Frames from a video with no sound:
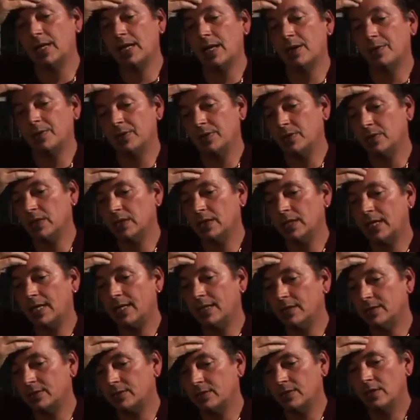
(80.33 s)
I would do the
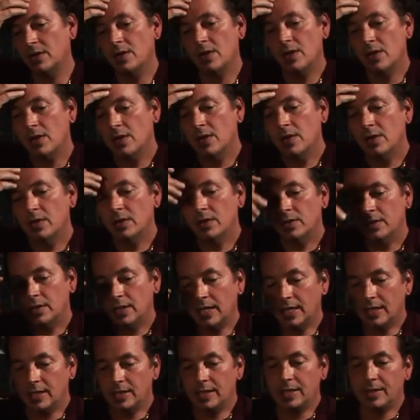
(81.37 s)
layouts,
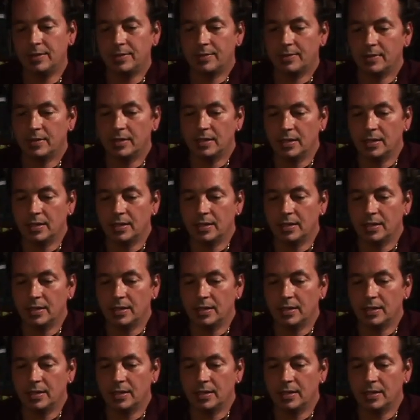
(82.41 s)
and he